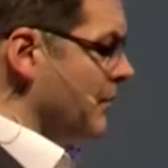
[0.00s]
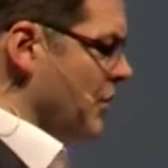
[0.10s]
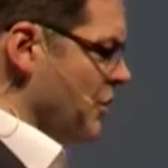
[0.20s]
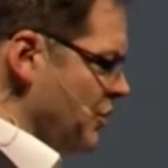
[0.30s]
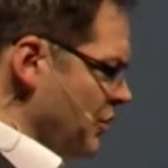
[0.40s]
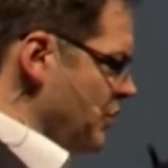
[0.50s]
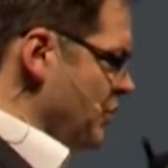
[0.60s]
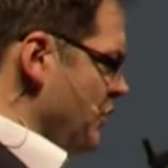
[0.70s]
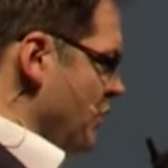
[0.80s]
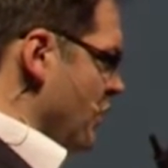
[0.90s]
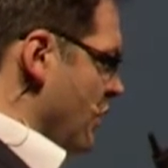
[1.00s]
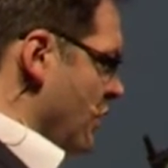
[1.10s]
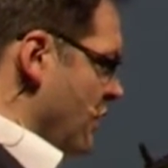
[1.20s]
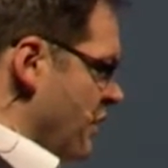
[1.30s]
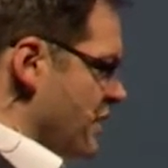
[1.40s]
Who
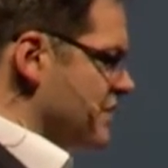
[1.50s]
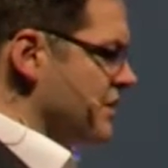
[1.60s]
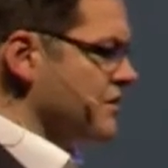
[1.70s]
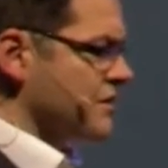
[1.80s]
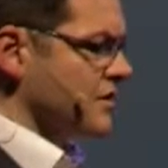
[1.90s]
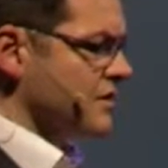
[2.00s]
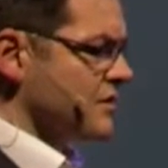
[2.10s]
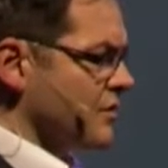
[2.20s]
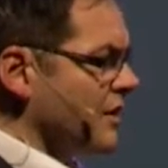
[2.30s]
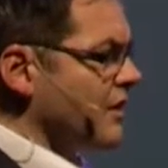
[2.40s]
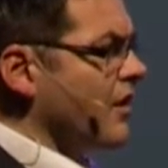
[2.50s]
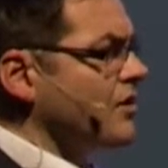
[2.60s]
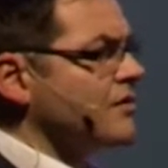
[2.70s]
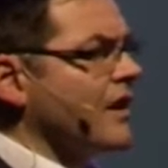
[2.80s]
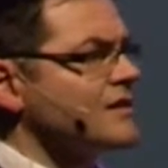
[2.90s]
has users with a
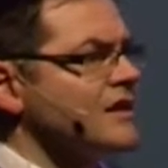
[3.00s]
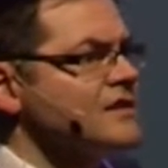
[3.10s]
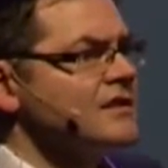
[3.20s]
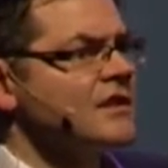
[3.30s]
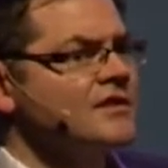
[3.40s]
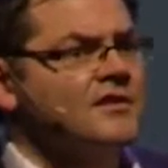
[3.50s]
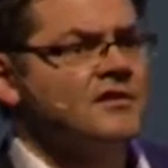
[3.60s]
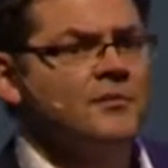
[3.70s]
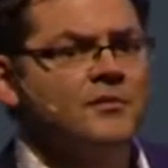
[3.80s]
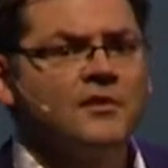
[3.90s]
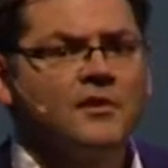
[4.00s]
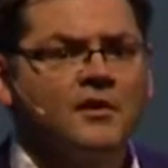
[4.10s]
lot of access in their systems?